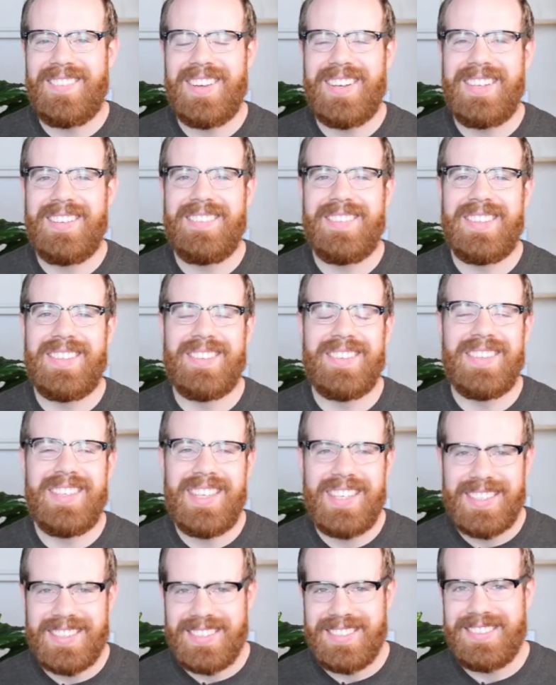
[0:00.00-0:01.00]
one individual
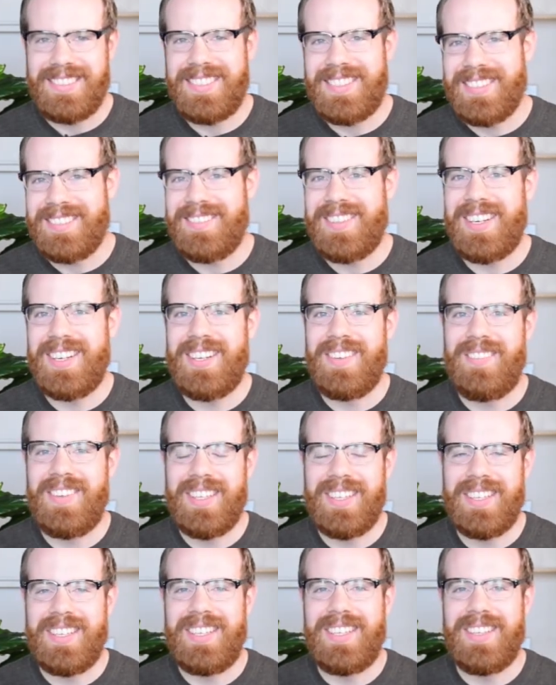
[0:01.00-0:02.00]
day because there's still
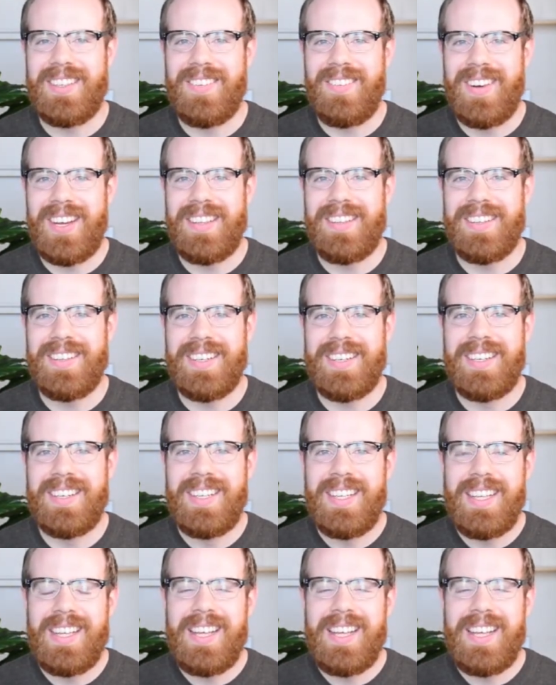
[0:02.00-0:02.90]
variability in the weather.